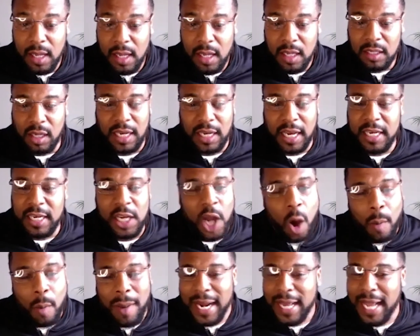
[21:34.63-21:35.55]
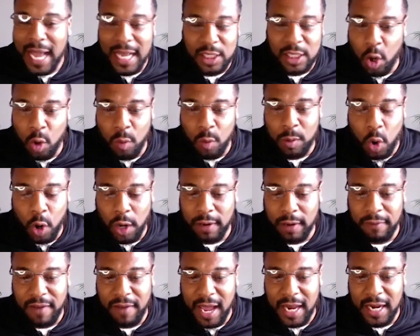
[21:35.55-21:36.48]
So then nobody has home court
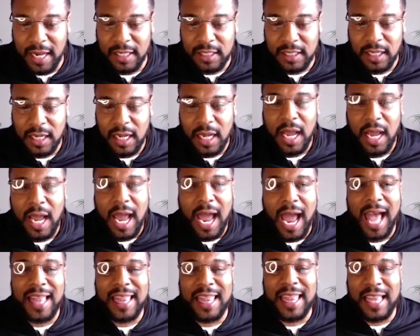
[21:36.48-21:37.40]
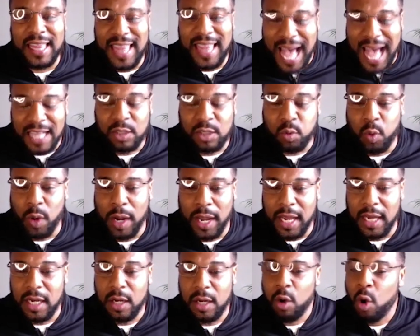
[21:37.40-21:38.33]
advantage. And then that's
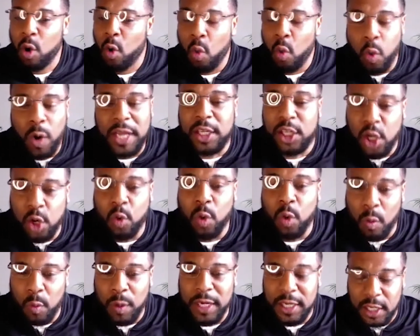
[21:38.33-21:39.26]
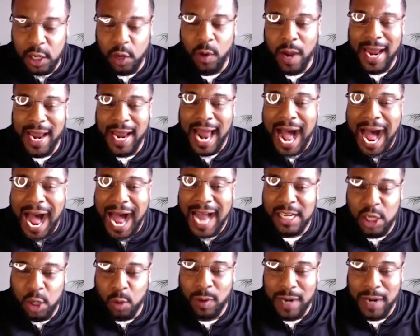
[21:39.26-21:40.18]
when we do what we do and I
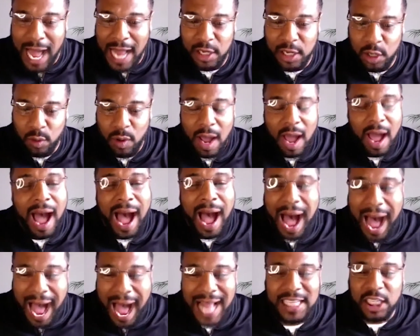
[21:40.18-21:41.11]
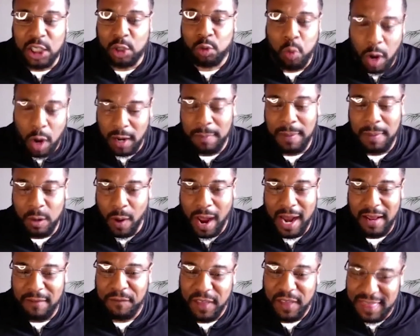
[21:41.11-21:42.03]
do what I do. I just want to be
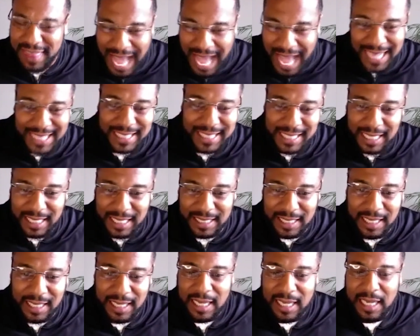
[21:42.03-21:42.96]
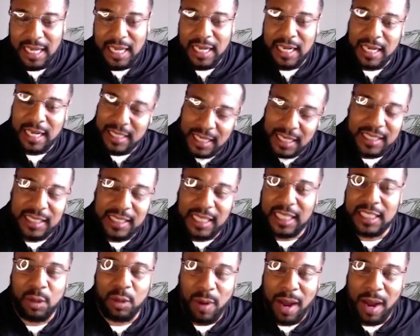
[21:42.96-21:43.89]
ready for that season. Because this
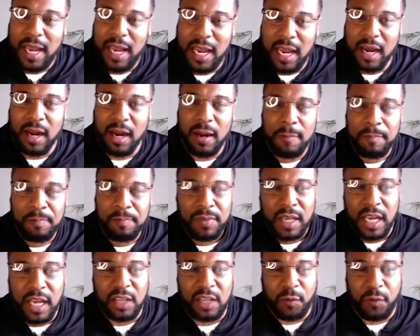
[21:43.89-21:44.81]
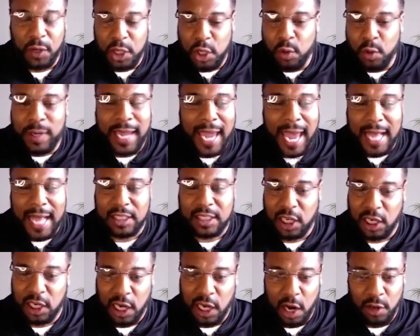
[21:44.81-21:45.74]
season right here is for you cats
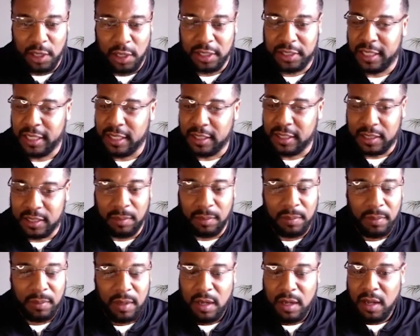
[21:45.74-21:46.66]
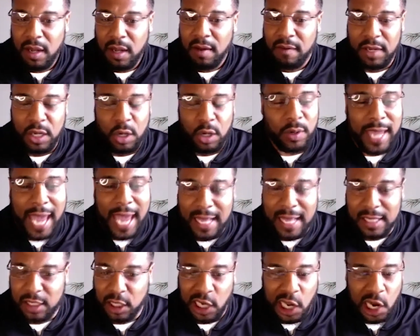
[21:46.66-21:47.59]
to learn the system, for you
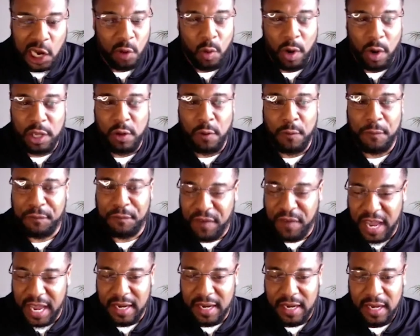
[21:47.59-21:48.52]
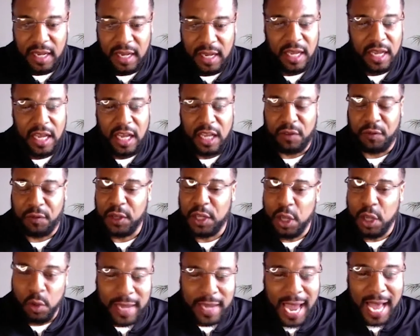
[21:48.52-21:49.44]
cats to learn where you fit. It's for
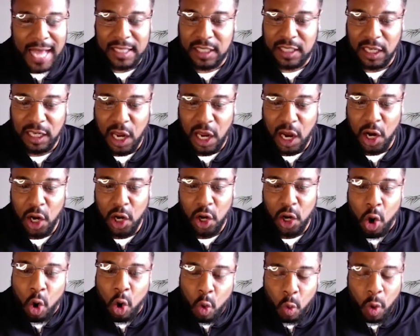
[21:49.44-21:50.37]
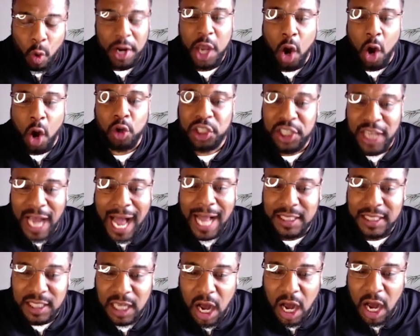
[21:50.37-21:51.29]
you cats to learn where your
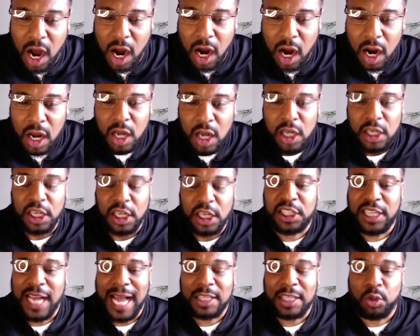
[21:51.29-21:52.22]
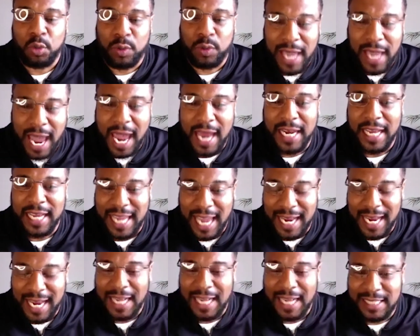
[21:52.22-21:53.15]
shots are, the shots you can and
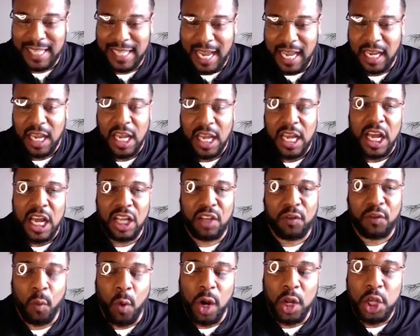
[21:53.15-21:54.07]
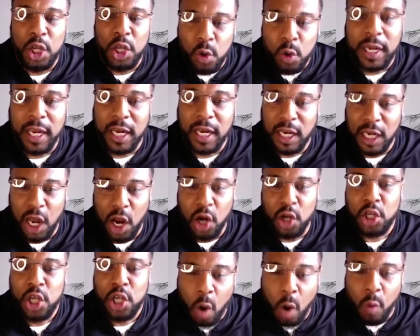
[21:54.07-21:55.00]
cannot take. It's where you can
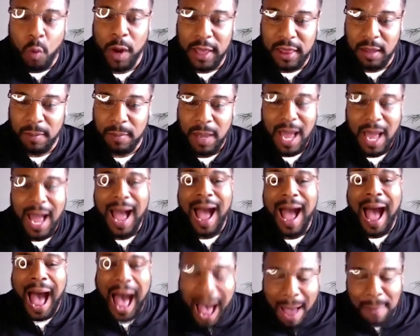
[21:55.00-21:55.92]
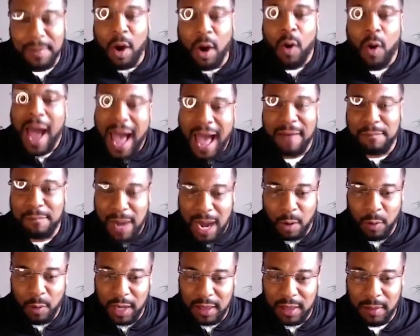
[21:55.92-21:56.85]
learn your rhythm. I'm going to have my
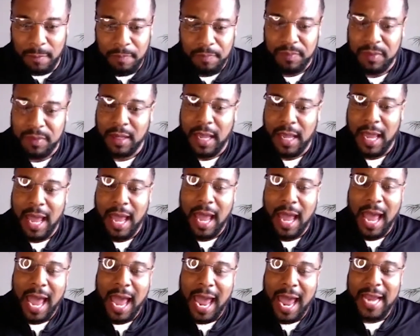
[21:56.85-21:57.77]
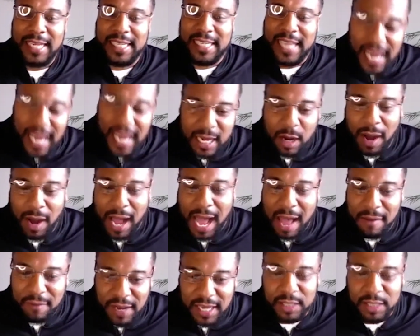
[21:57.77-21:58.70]
rhythm. AD going to
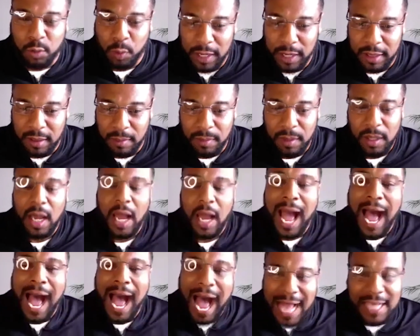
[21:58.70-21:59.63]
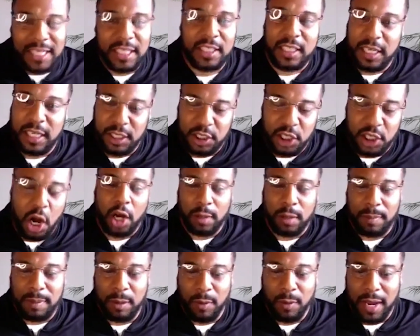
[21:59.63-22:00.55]
have his rhythm. I just need y'all
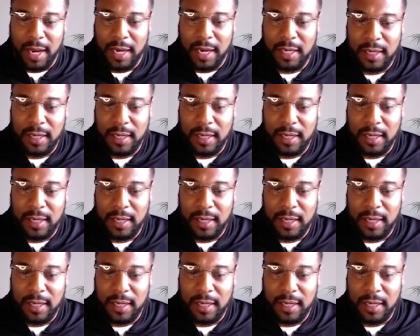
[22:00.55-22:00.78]
to be ready.